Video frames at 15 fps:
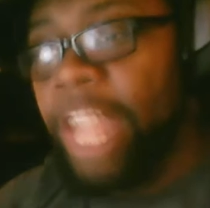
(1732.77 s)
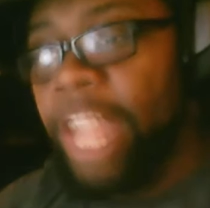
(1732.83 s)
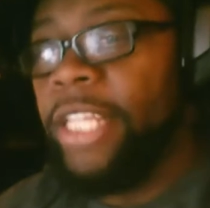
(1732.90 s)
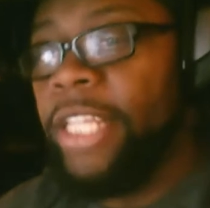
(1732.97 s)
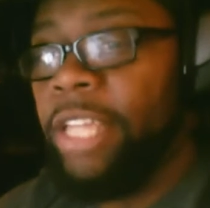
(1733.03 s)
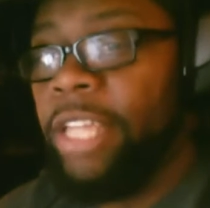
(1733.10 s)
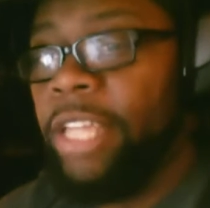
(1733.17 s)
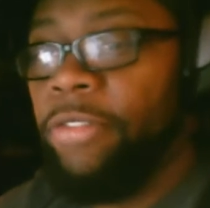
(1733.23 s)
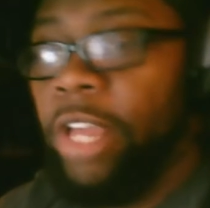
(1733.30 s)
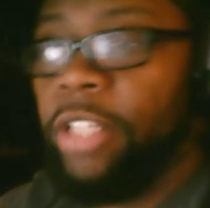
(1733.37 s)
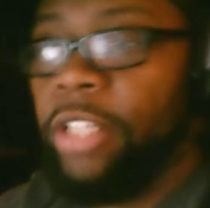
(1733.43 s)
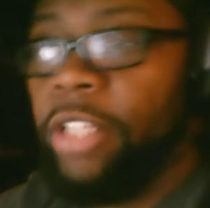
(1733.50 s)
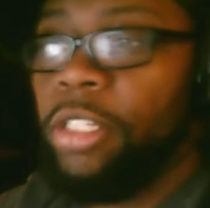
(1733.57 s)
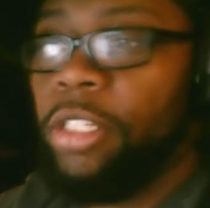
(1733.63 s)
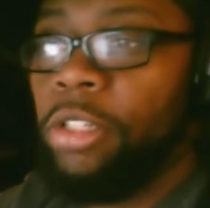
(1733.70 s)
that fact, you
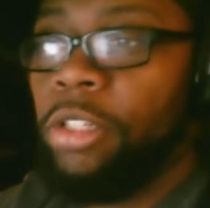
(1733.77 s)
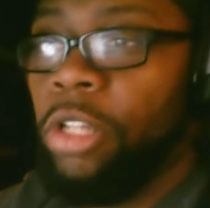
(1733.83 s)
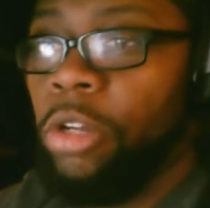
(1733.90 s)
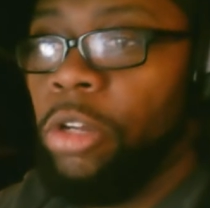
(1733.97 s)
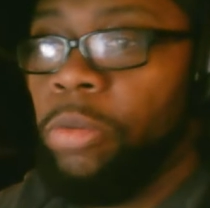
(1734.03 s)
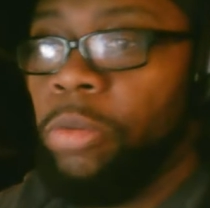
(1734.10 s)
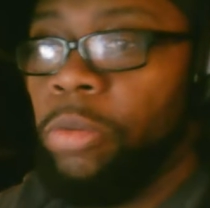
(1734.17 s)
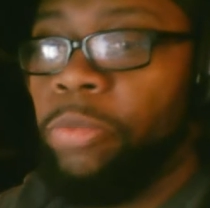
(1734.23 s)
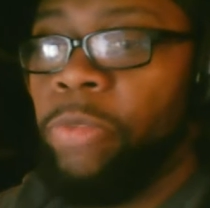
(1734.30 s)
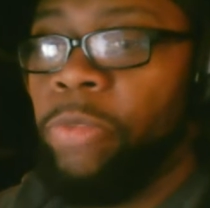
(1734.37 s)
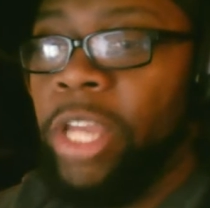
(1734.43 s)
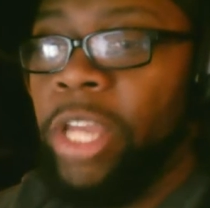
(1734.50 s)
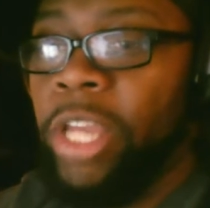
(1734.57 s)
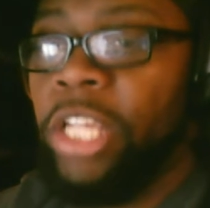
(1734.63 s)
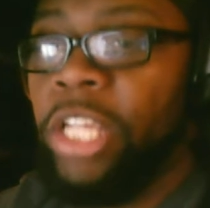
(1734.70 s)
know, finding
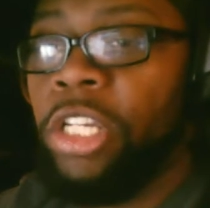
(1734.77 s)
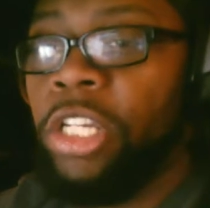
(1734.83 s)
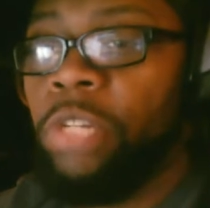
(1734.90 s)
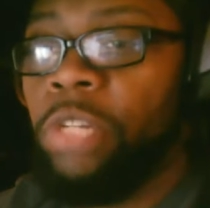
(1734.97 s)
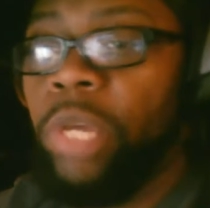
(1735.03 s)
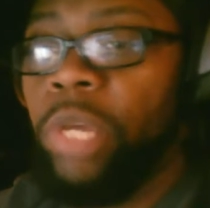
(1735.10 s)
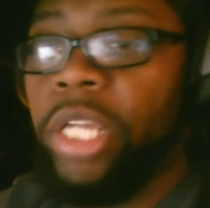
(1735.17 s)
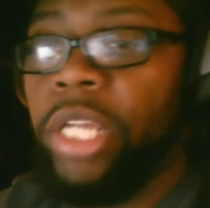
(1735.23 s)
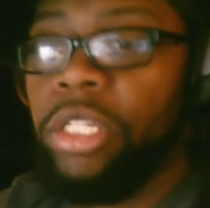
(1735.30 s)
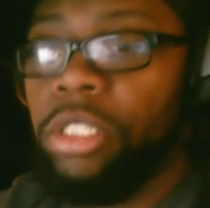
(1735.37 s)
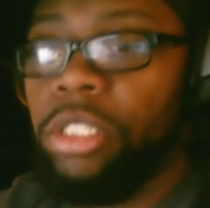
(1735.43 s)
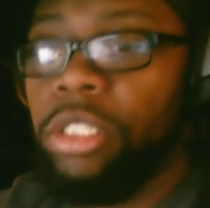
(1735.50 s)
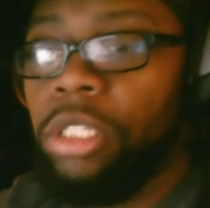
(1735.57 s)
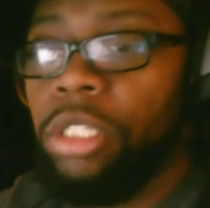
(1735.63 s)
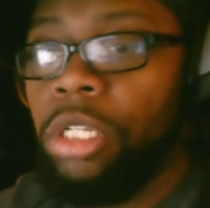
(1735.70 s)
good ways
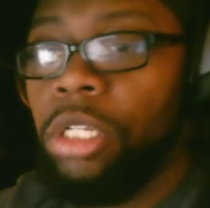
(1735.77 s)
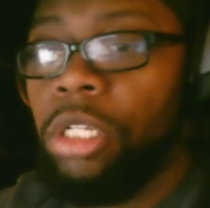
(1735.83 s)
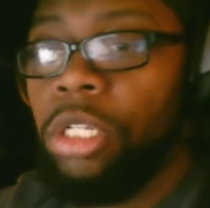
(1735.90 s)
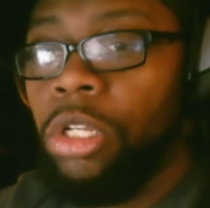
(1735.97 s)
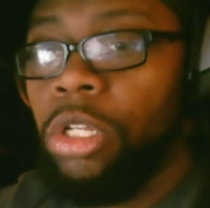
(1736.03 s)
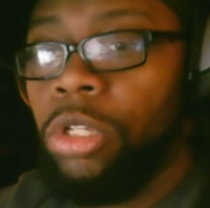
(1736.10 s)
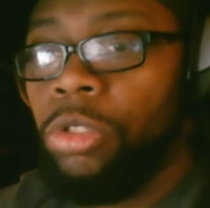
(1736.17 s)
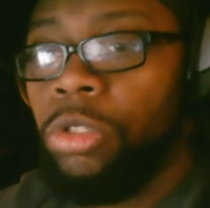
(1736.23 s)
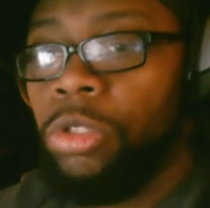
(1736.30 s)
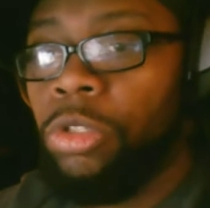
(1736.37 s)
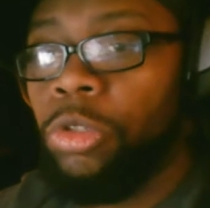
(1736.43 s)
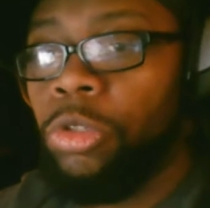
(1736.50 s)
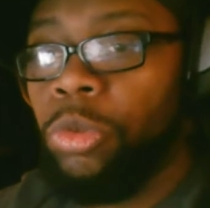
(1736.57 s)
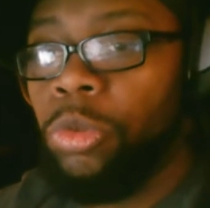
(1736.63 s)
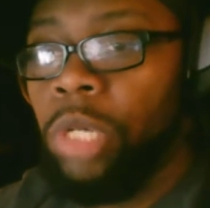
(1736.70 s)

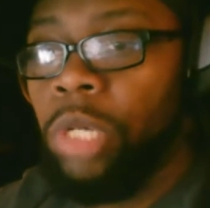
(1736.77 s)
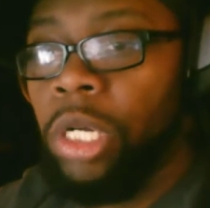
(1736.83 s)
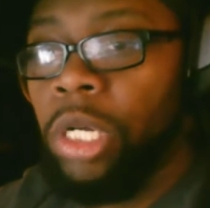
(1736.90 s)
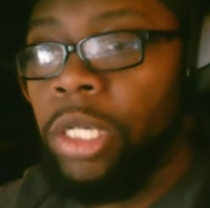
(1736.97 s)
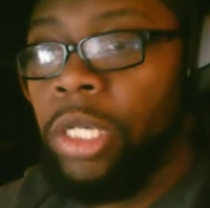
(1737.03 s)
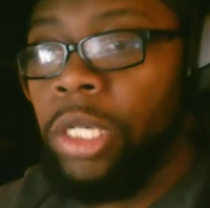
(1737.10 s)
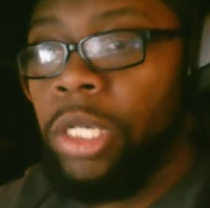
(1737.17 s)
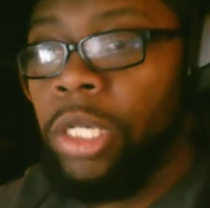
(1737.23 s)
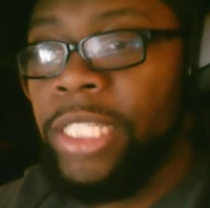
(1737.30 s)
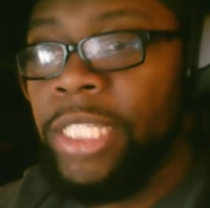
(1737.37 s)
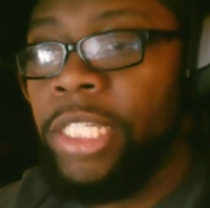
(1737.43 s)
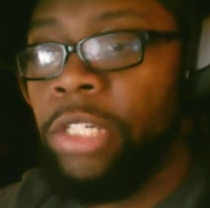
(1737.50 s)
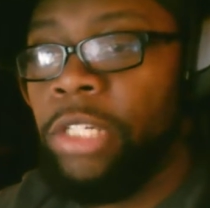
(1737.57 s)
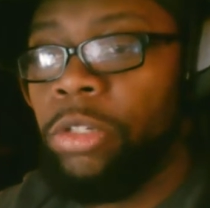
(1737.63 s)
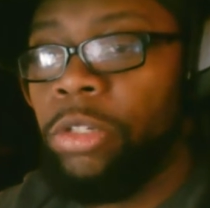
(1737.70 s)
to
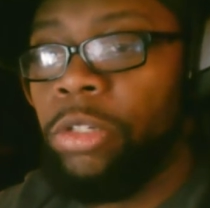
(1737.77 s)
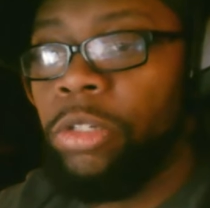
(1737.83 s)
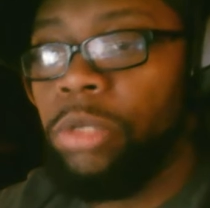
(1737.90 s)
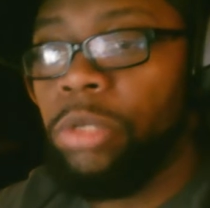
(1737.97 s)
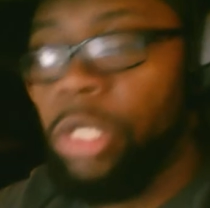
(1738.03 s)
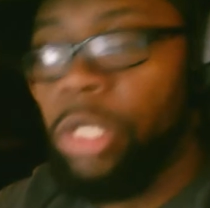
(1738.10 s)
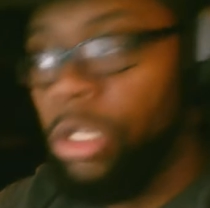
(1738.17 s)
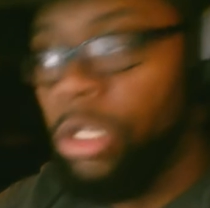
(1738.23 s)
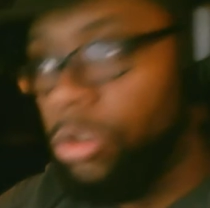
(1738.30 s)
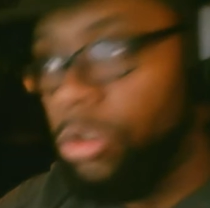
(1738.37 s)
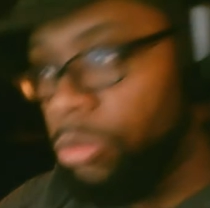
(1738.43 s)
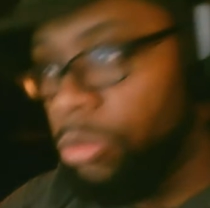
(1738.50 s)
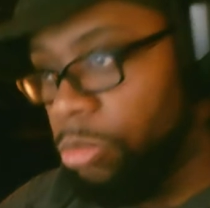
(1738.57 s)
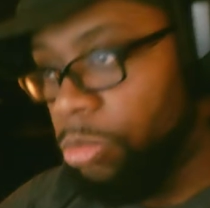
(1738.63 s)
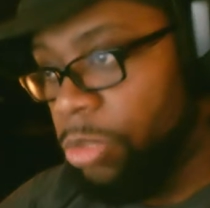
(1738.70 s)
instill, you know,
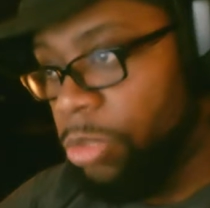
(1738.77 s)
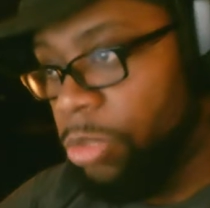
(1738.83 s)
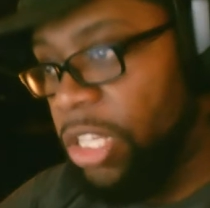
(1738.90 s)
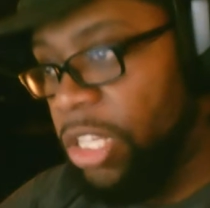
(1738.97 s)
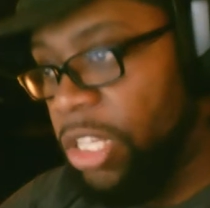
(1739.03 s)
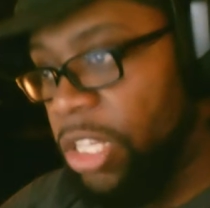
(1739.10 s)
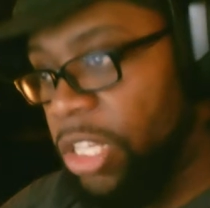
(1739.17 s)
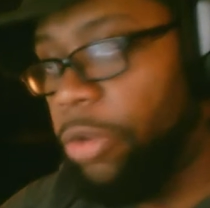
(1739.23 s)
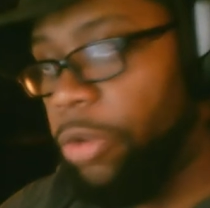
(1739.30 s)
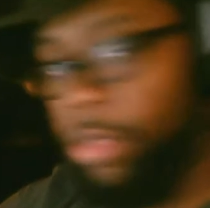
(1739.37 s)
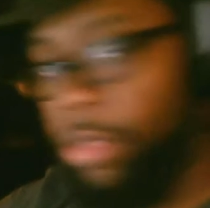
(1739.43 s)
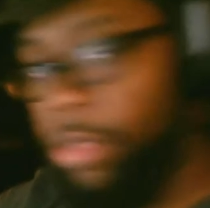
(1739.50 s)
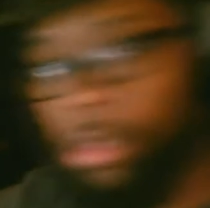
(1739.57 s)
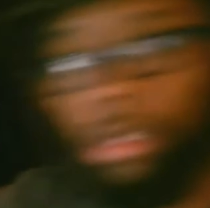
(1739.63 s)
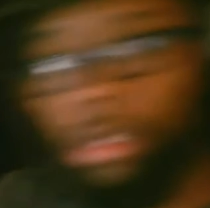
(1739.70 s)
self-worth,
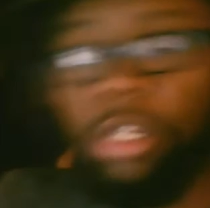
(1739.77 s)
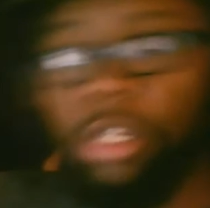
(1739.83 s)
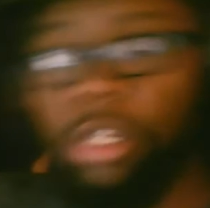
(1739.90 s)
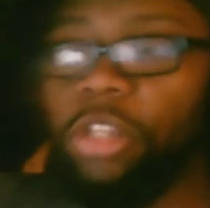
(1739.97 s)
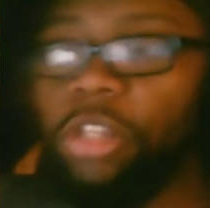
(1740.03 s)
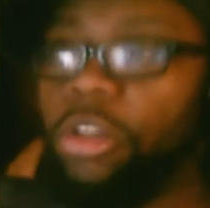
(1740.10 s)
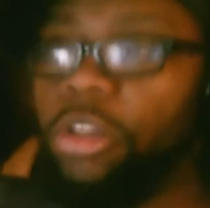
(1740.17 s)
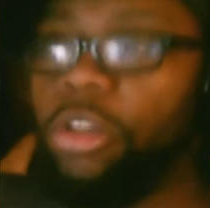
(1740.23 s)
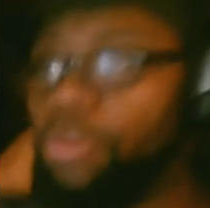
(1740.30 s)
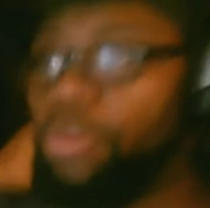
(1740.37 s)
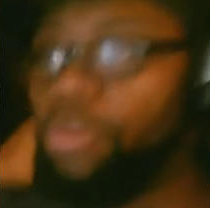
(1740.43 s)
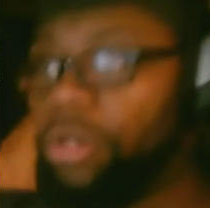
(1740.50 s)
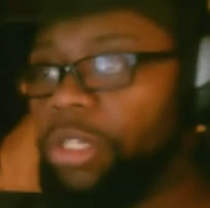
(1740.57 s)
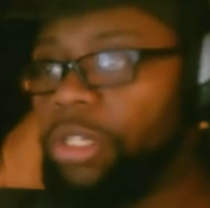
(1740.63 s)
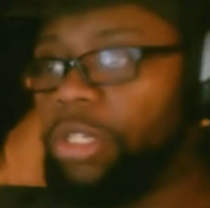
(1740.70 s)
you know, if you will,
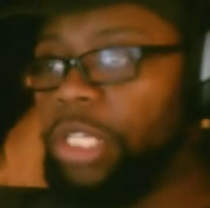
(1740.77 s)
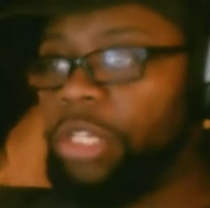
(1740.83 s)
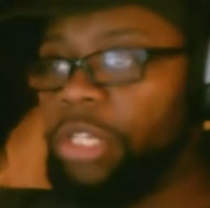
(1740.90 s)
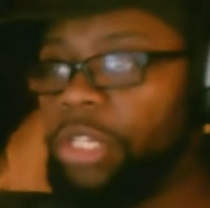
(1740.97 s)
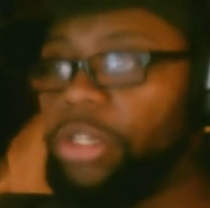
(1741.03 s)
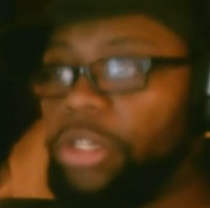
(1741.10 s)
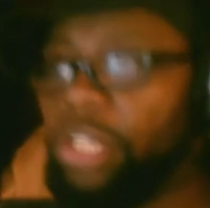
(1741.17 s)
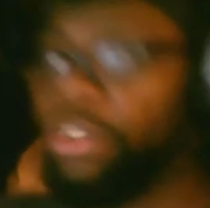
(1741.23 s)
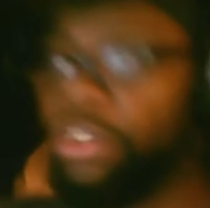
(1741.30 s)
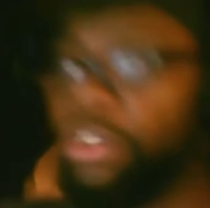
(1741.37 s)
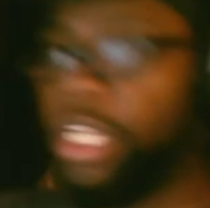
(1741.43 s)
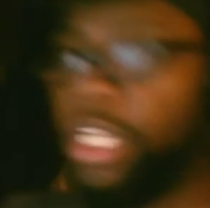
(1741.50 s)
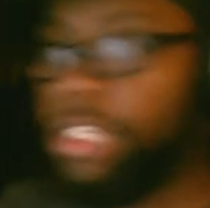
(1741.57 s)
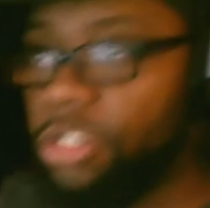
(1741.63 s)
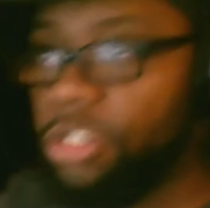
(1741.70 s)
in your
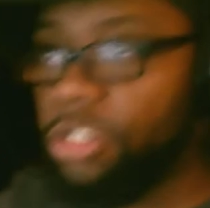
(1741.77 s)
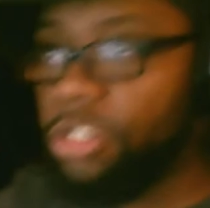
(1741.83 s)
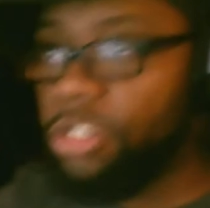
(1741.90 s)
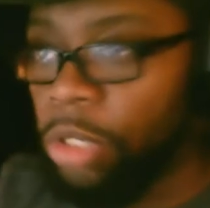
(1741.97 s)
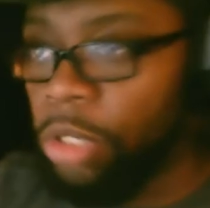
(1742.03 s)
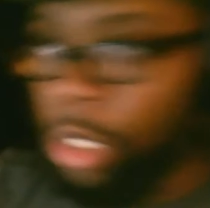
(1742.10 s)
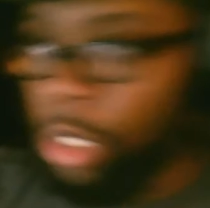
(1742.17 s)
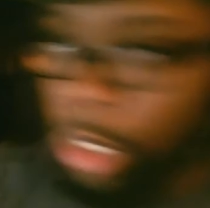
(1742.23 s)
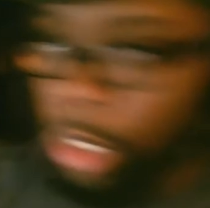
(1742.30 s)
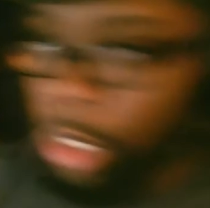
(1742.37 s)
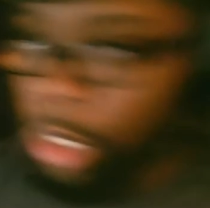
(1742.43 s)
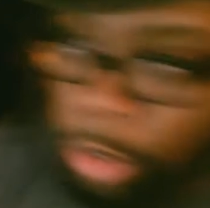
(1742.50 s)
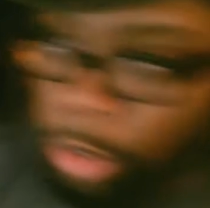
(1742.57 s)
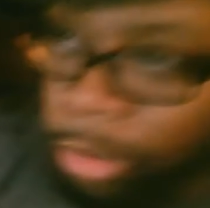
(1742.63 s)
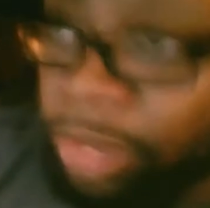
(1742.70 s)
kids, you know, or
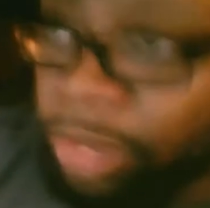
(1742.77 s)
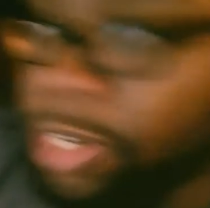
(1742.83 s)
even in